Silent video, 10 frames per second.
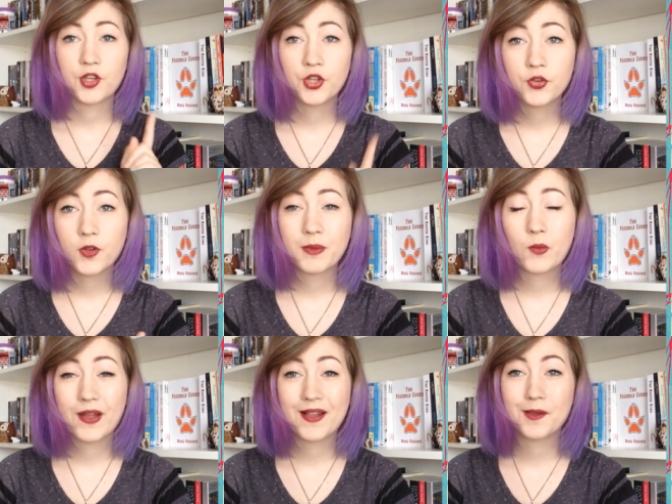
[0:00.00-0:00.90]
You Know
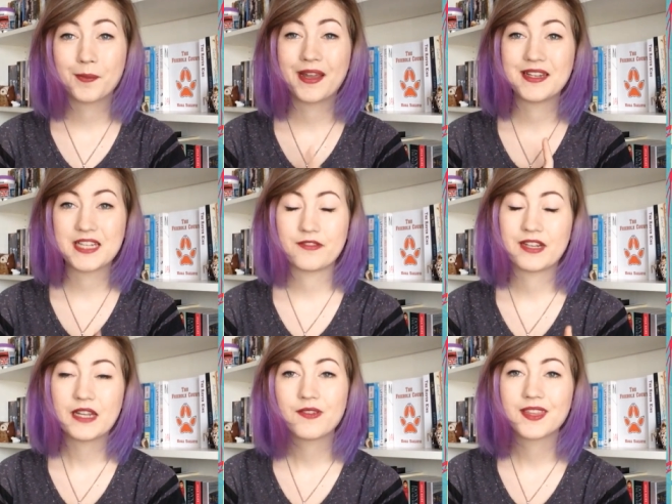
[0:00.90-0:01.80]
Me Well by
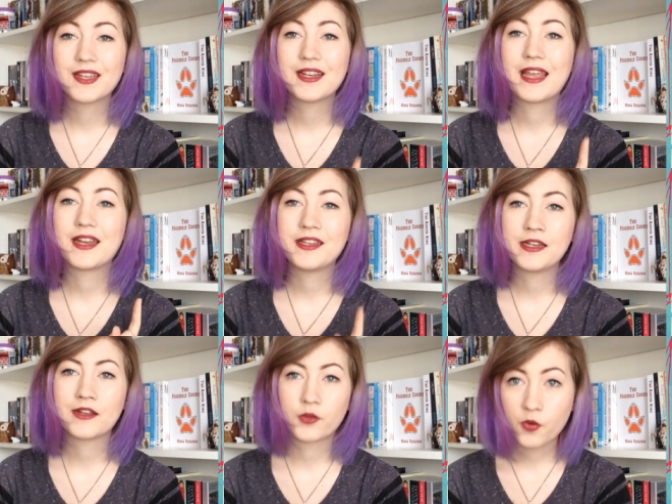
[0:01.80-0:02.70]
David Levithan and Nina